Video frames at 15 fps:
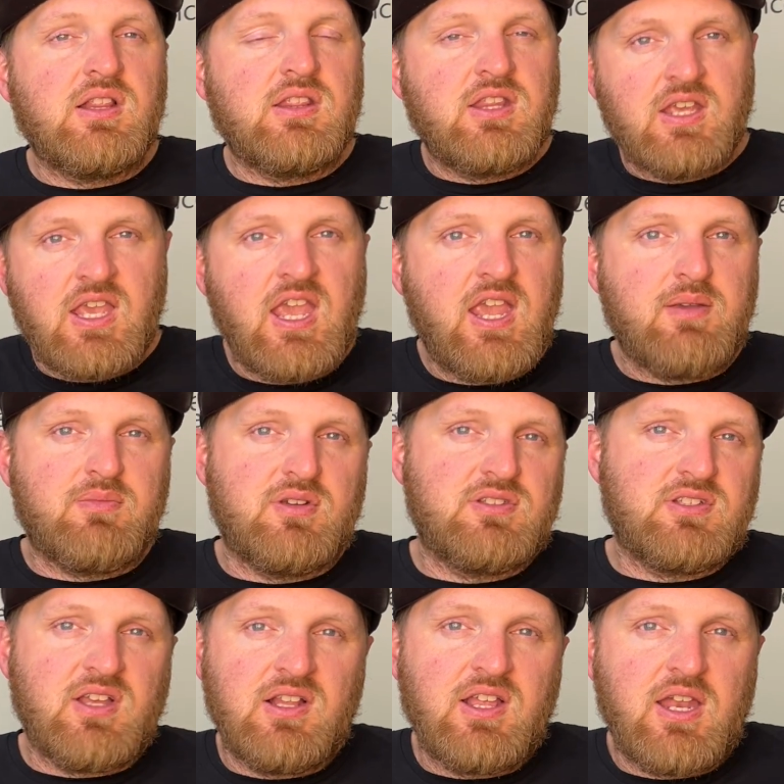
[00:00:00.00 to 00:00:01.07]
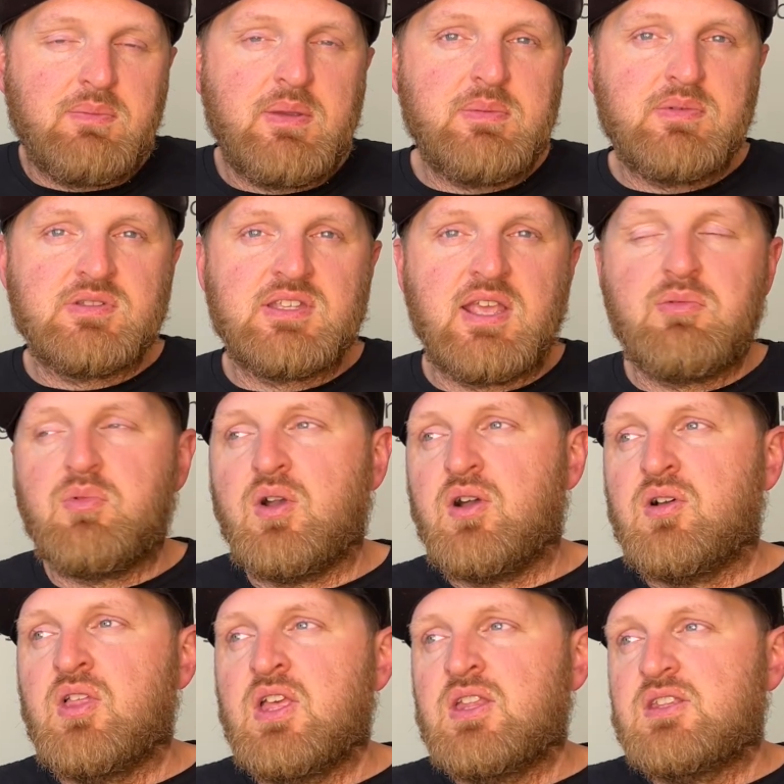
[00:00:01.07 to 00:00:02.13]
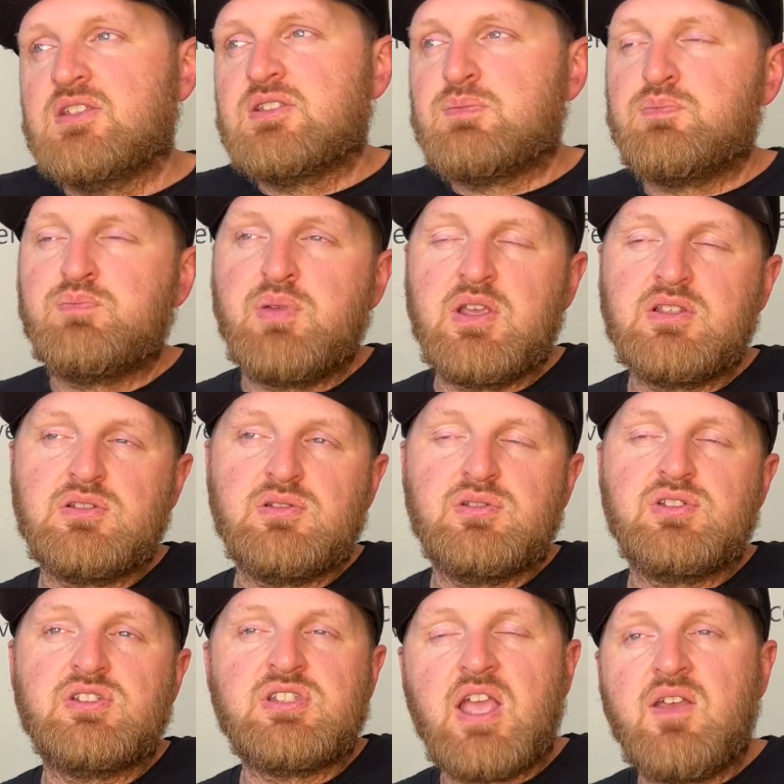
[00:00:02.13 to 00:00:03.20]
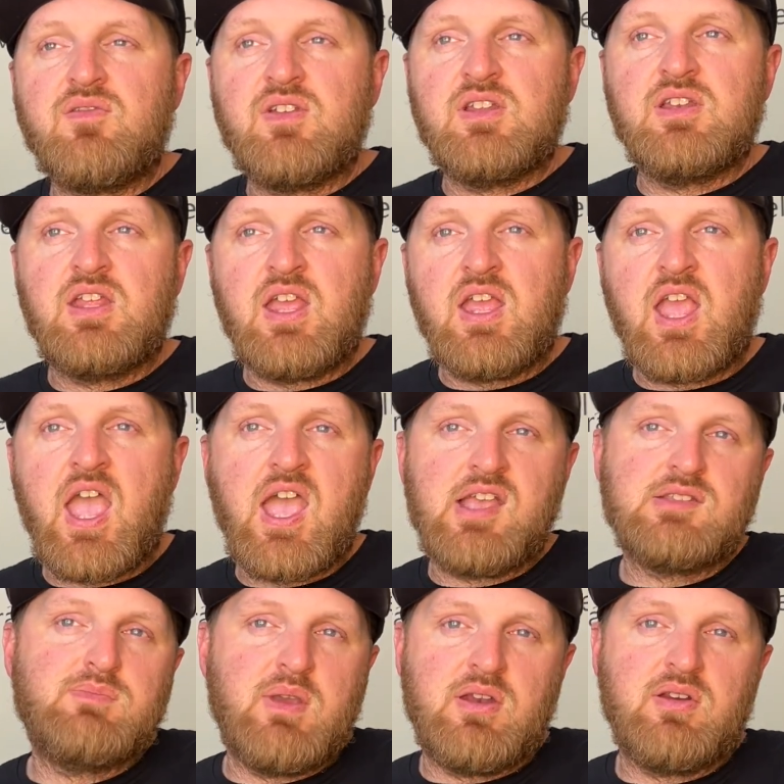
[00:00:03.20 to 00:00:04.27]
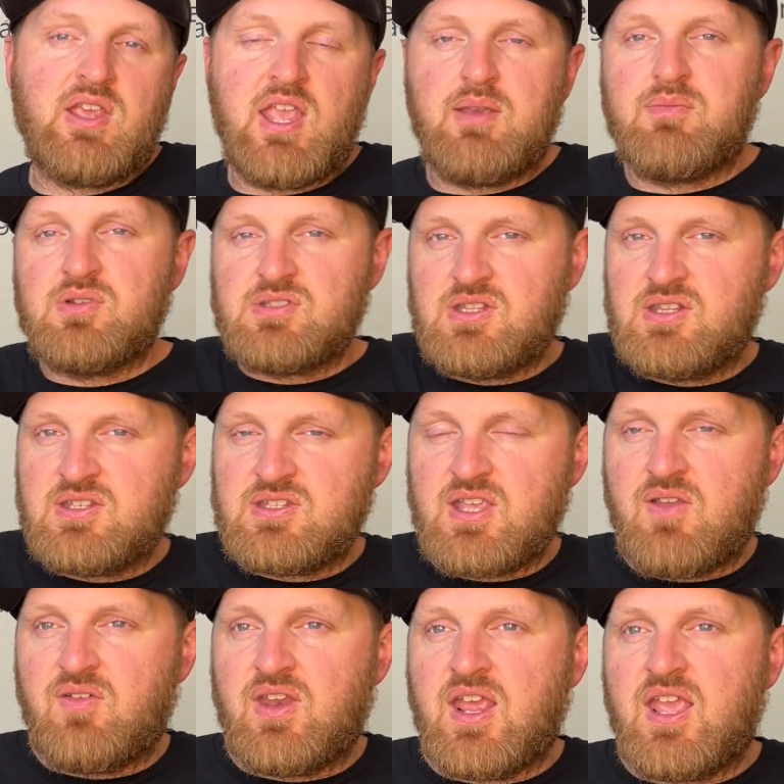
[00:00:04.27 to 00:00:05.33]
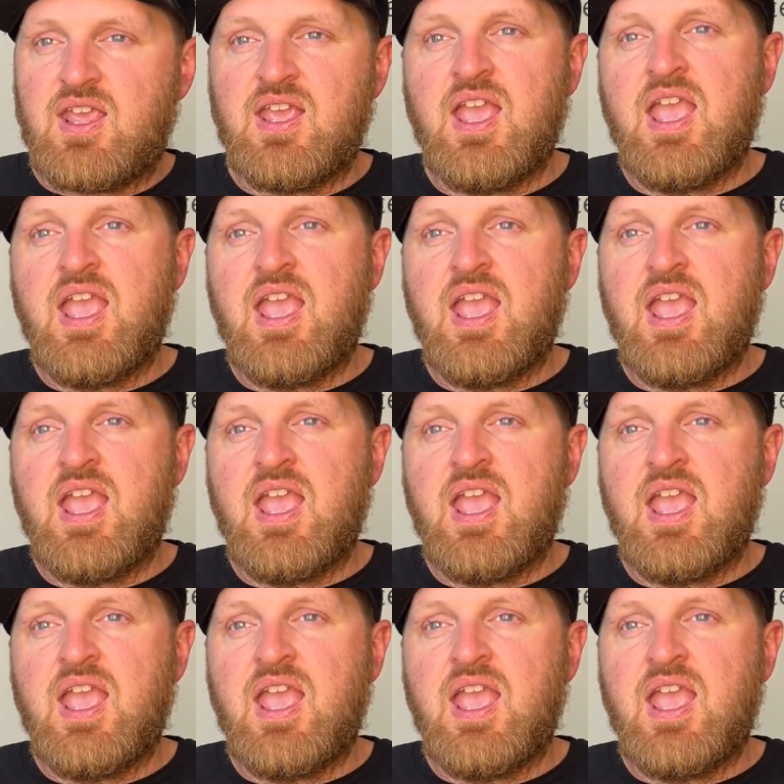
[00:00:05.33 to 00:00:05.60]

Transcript: The cameras. A lot of people say, well, this Pixel 7 has better cameras than the 7a.